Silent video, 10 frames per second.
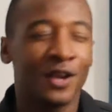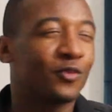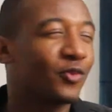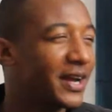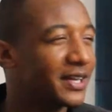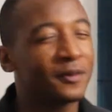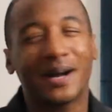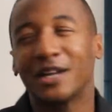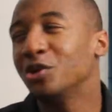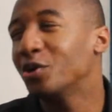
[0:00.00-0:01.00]
Random,
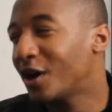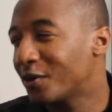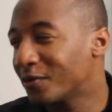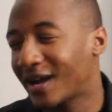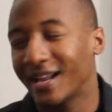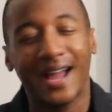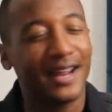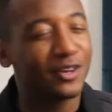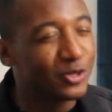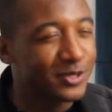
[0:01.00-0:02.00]
I
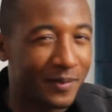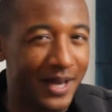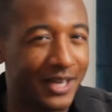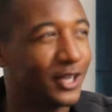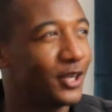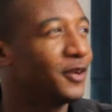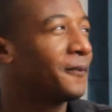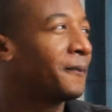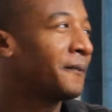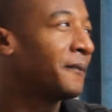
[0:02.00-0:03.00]
knew
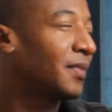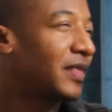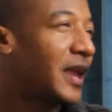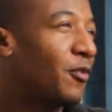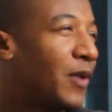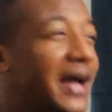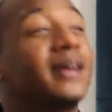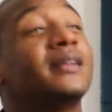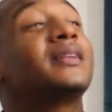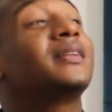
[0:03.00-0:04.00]
somebody that
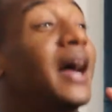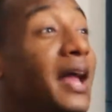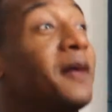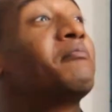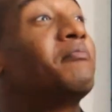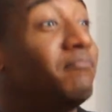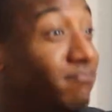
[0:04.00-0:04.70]
I had